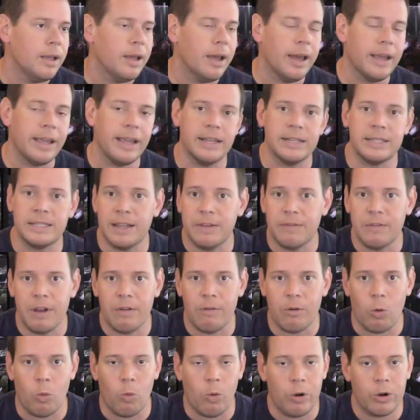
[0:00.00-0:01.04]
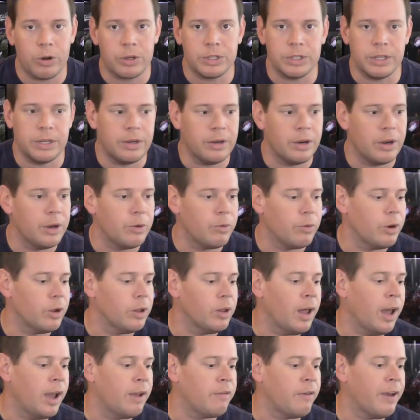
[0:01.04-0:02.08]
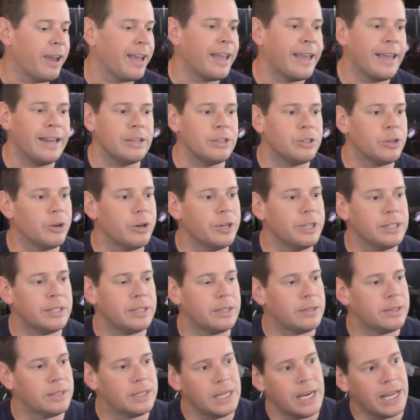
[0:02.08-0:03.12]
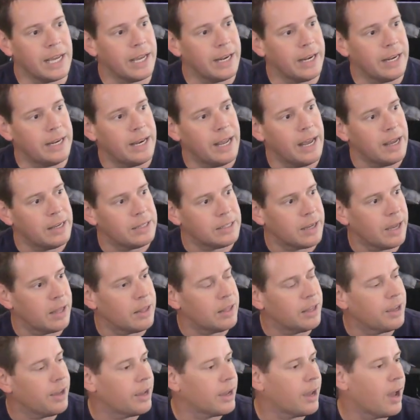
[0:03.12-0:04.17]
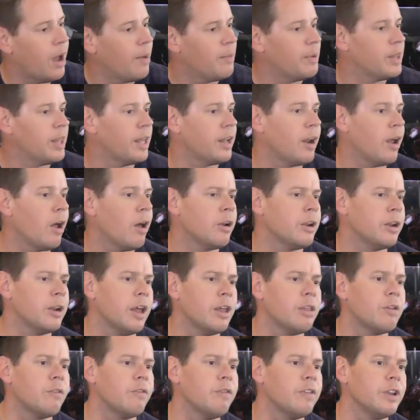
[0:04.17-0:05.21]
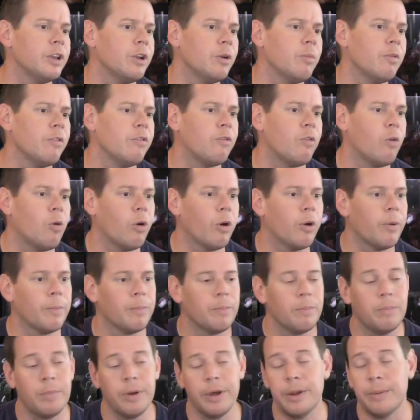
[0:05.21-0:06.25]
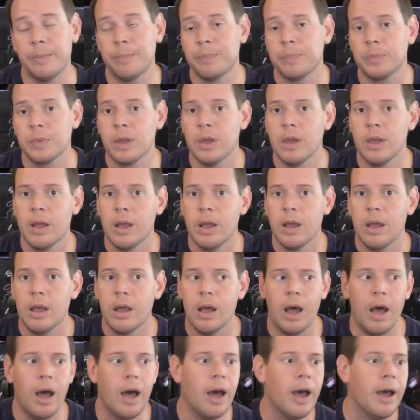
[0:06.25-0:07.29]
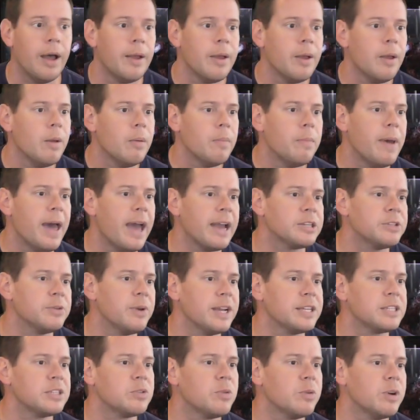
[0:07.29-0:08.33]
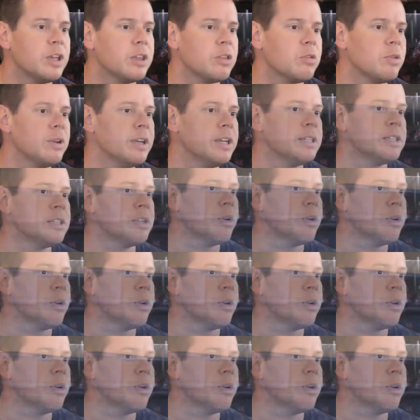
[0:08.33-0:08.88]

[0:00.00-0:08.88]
I guess they've never worked in real life. I get dirty sitting at a desk. I think I commented on another video before. But back to X-23.